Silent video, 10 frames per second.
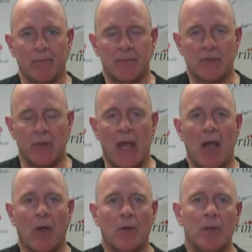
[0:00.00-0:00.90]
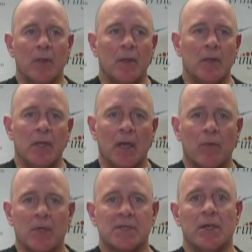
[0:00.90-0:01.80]
So now, you had
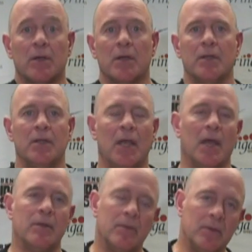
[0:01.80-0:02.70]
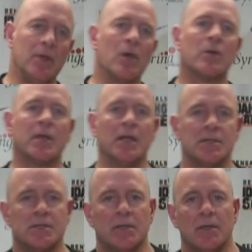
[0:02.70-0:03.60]
Russ Hill, and then you had younger
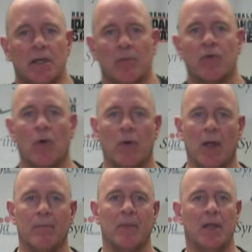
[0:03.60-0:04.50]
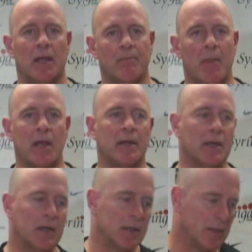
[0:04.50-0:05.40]
kids in the program, and then Mike,
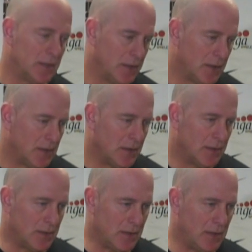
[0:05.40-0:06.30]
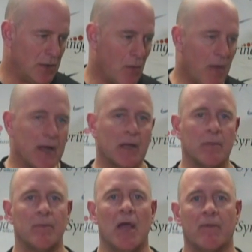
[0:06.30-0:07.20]
you know, Mike
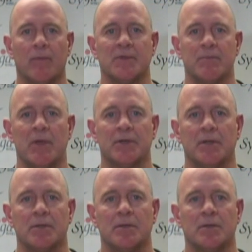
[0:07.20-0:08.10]
coming back from his mission.